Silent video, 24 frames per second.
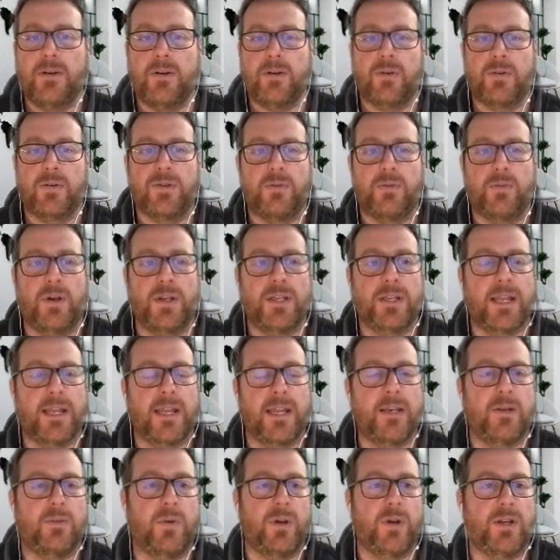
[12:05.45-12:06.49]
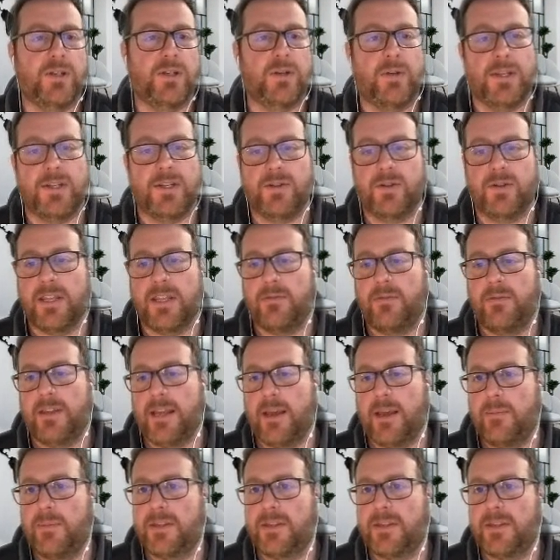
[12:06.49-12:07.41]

what you're doing is you're giving up